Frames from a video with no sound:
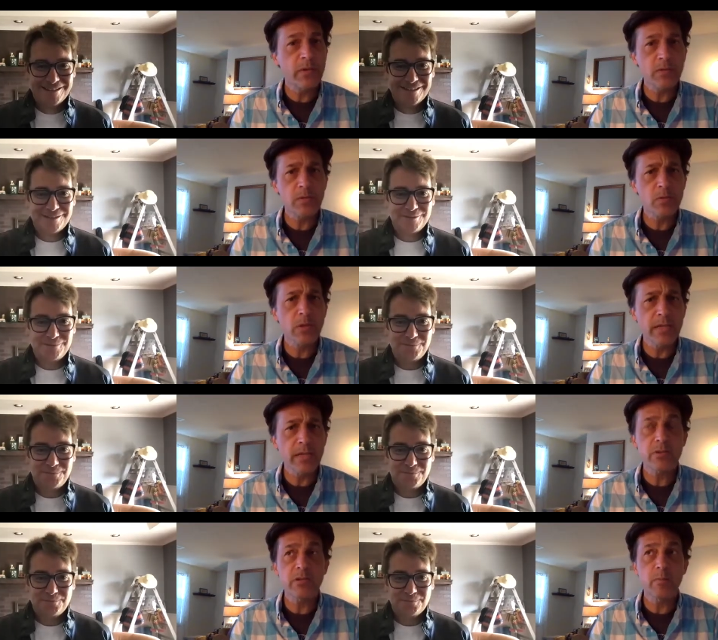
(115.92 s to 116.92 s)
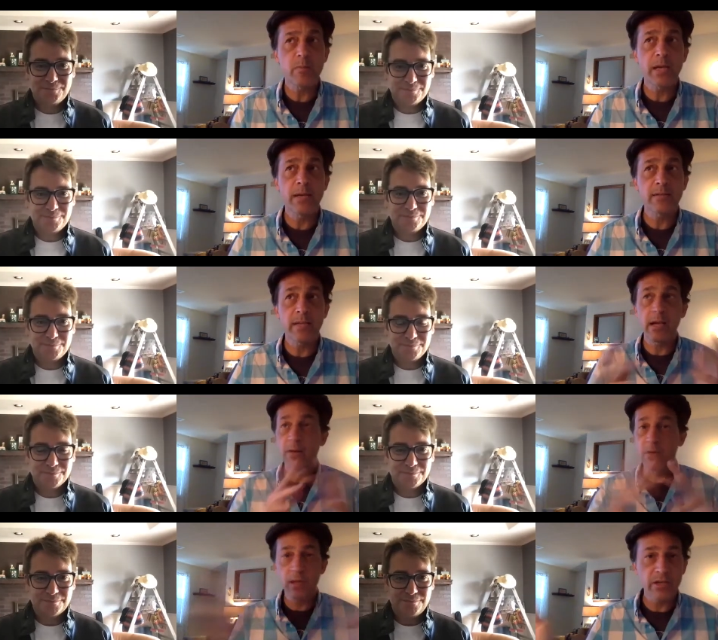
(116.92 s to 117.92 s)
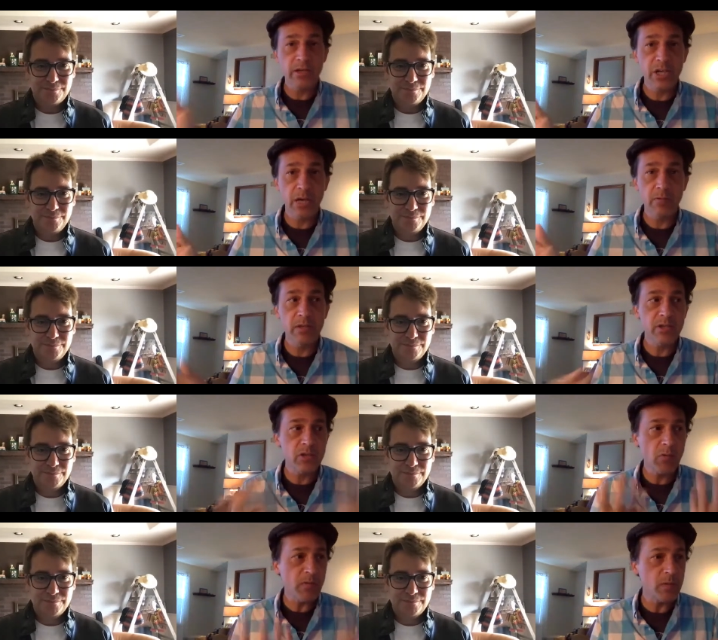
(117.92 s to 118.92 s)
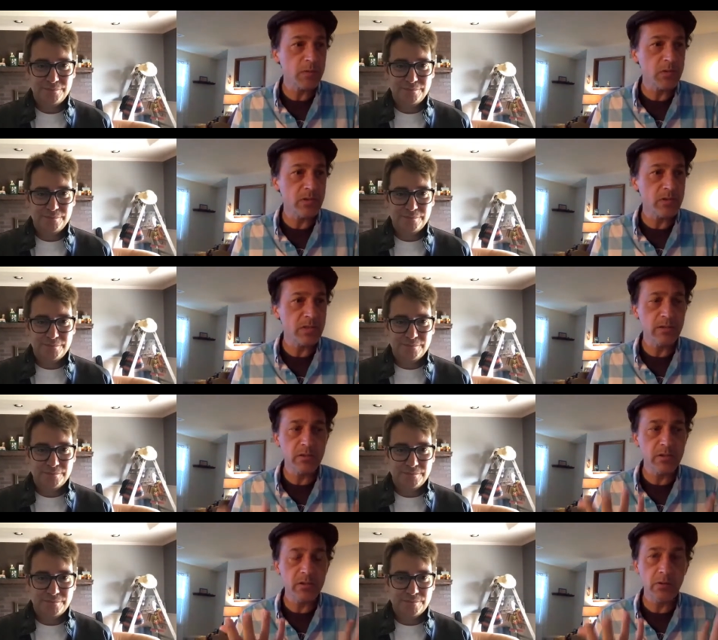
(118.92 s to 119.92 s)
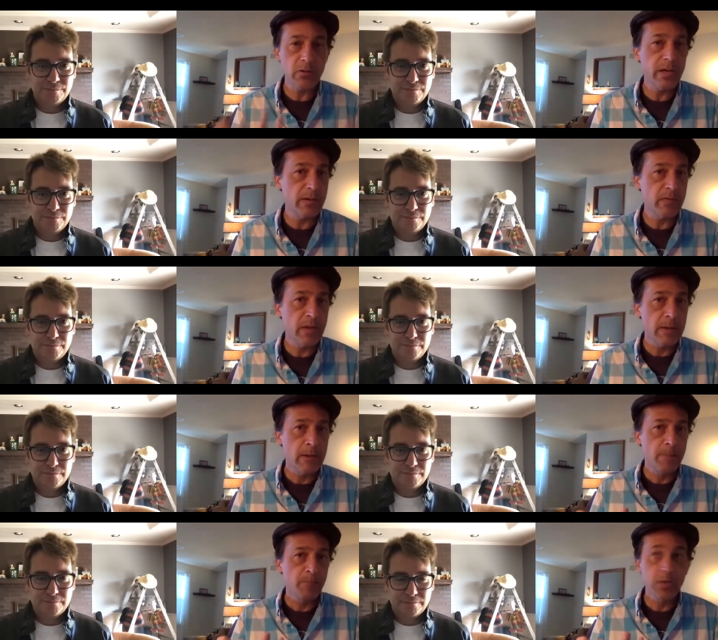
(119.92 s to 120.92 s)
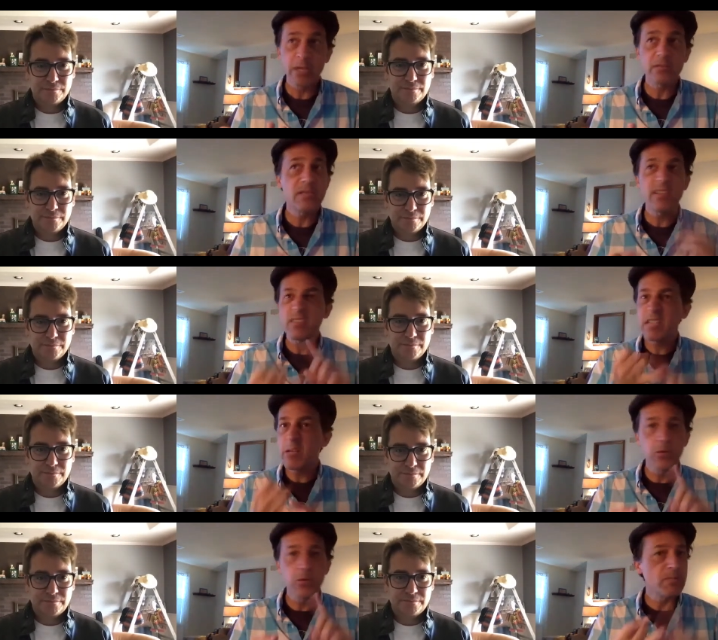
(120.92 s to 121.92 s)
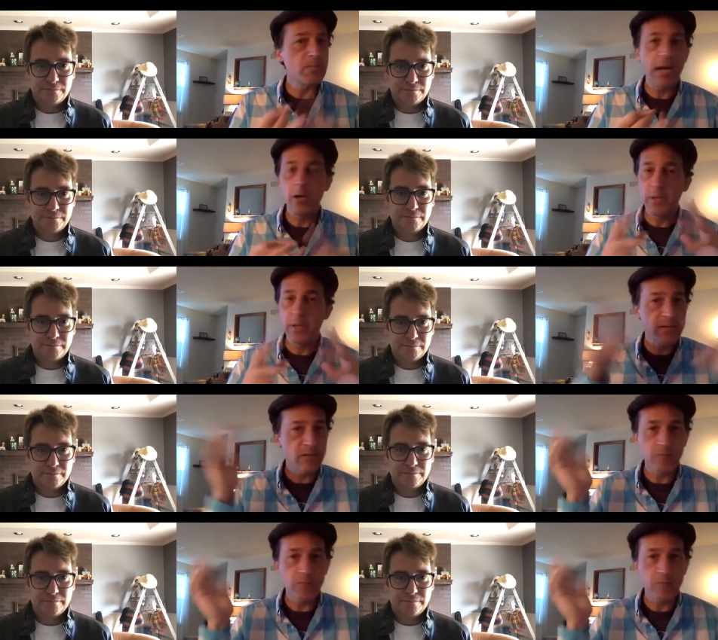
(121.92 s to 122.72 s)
Speaker 1: festival is really interesting because it covered a lot of genres, and short films are interesting because they're so creative. You're not seeing sequels and biopics and